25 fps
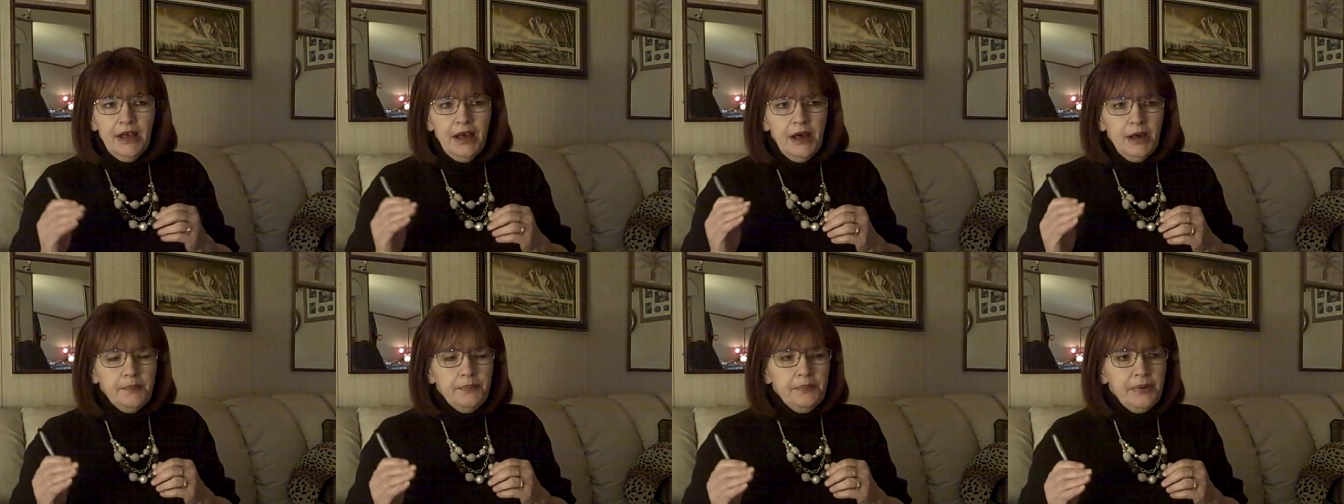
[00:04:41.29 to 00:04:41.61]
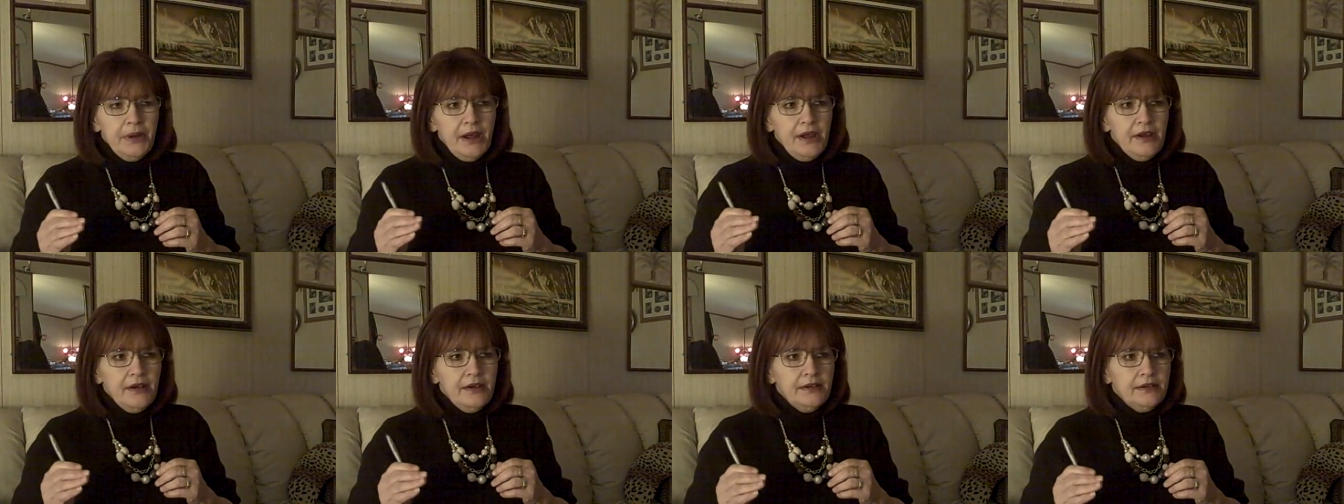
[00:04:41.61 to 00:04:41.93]

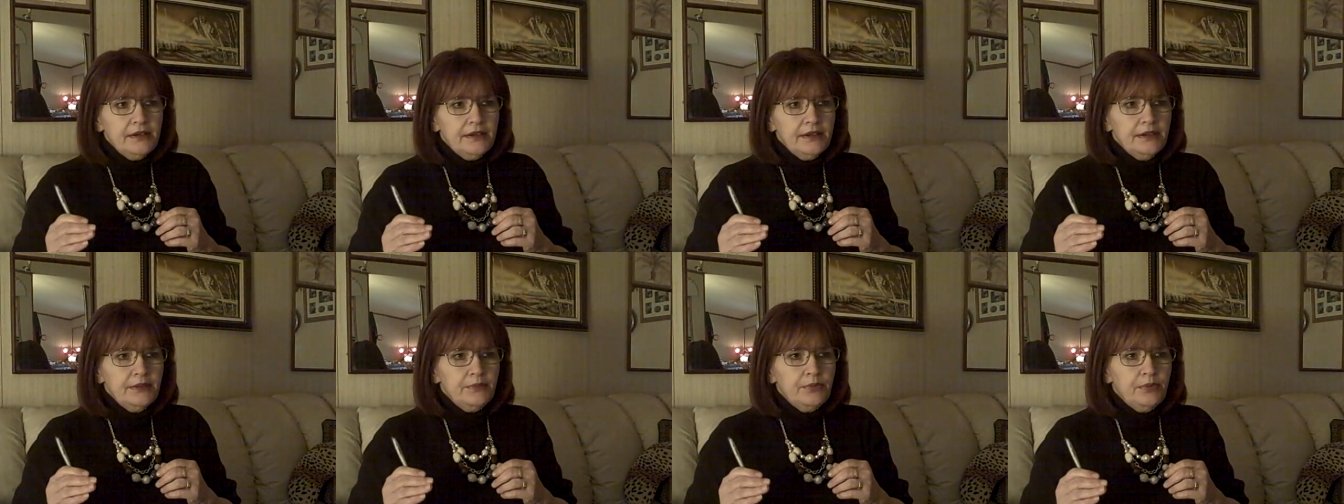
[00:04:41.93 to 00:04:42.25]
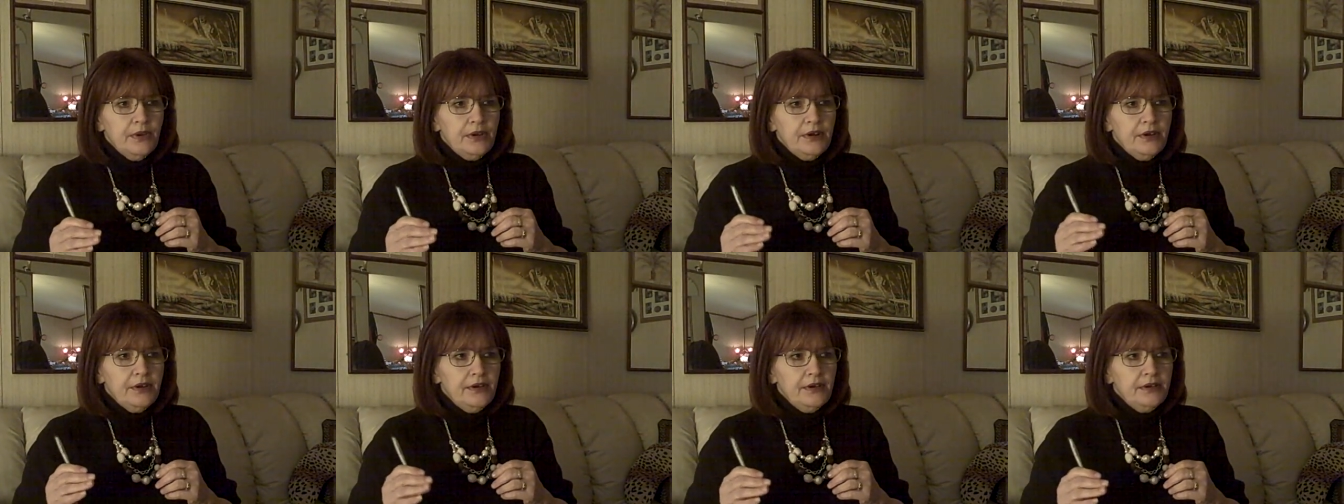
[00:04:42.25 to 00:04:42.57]
apparently
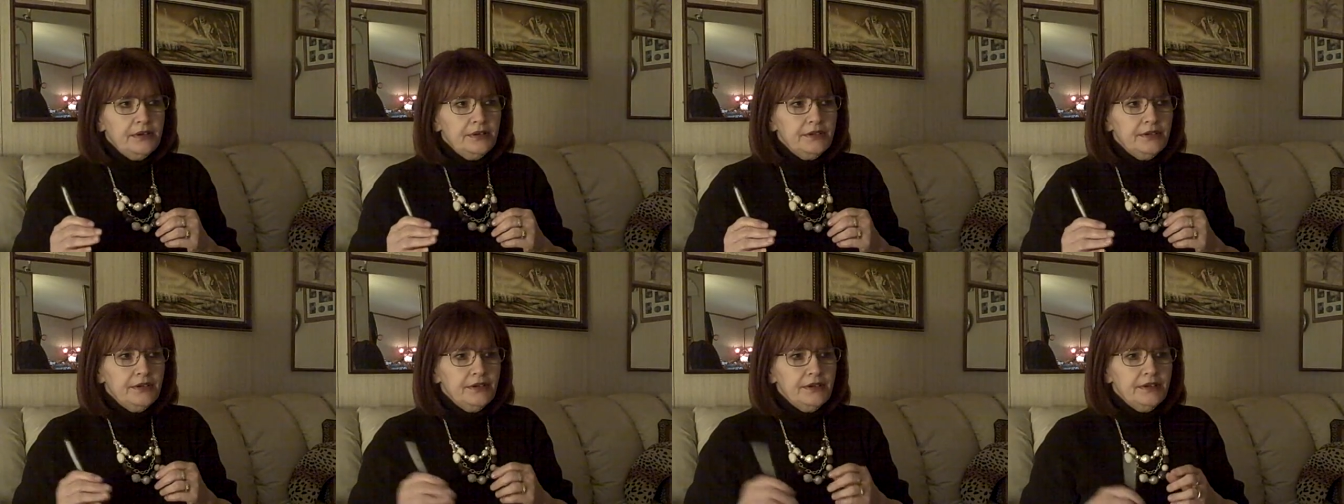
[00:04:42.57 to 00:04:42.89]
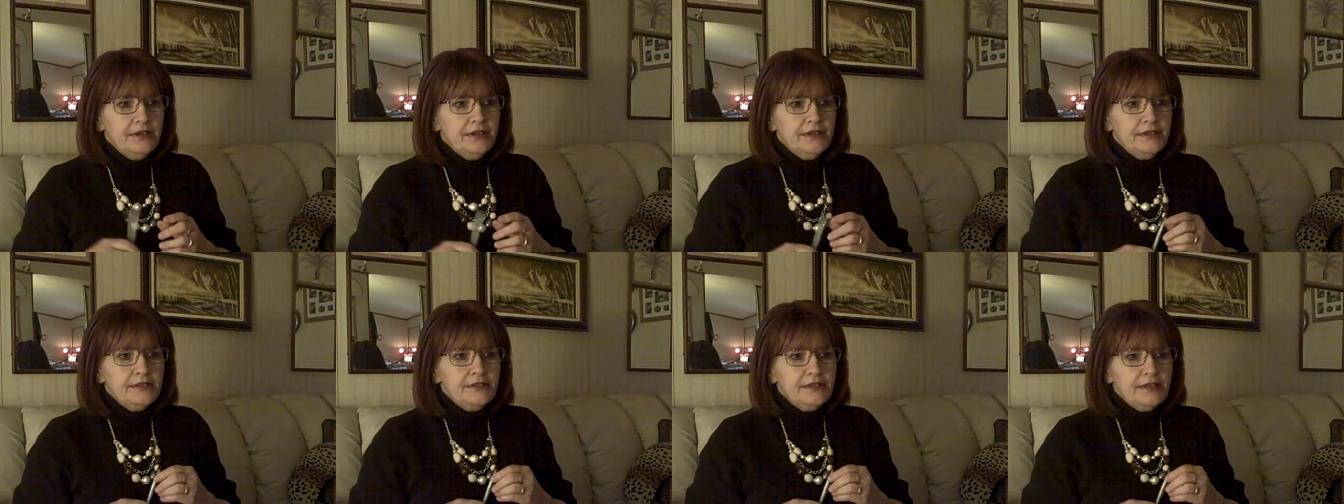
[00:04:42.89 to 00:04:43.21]
what her
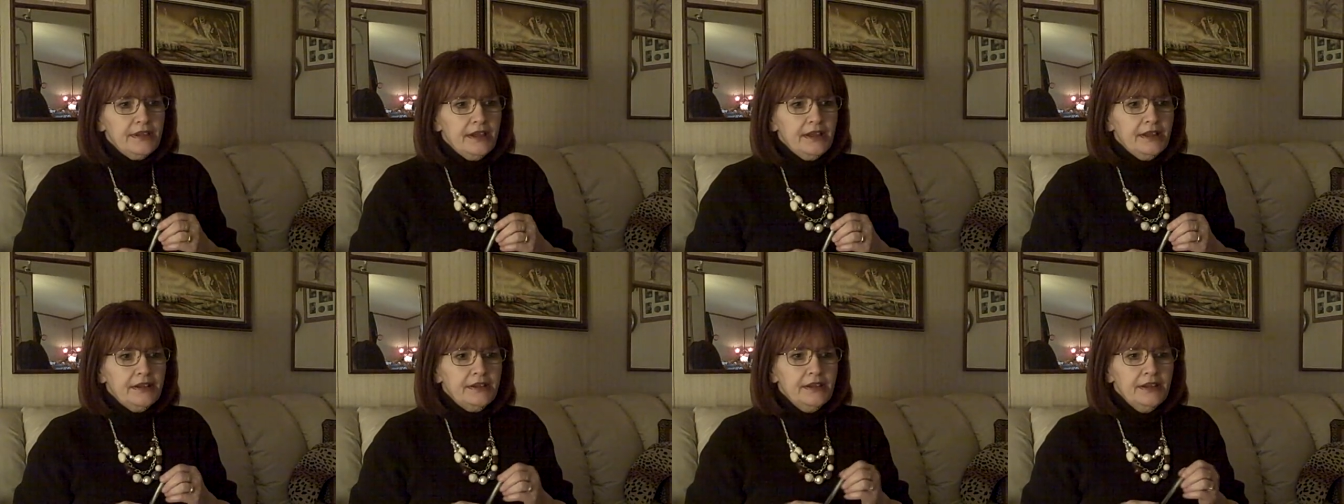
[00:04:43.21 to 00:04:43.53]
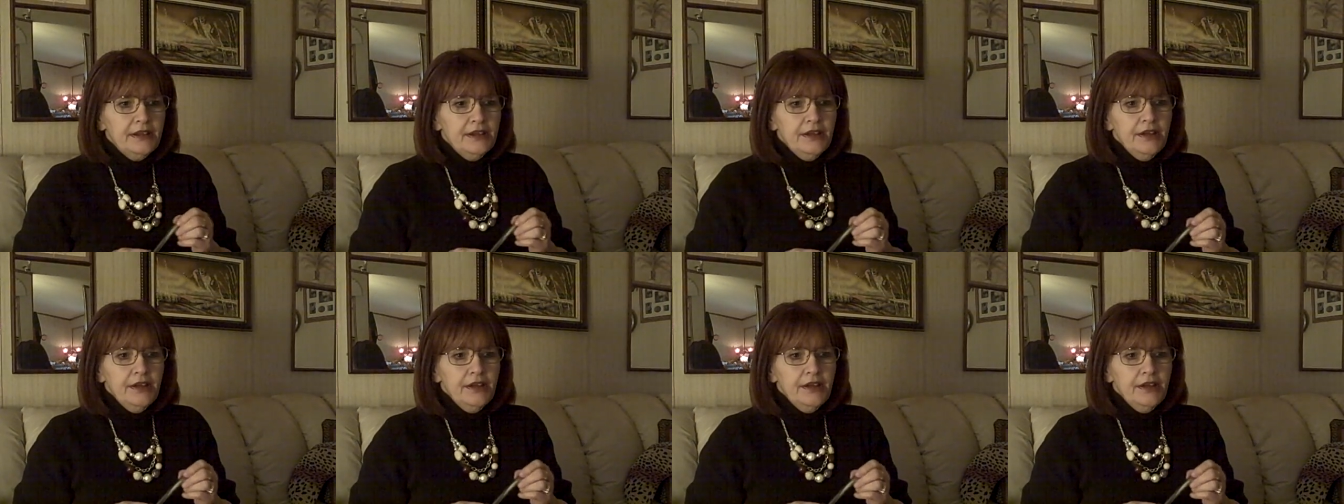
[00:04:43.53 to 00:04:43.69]
attorney is saying,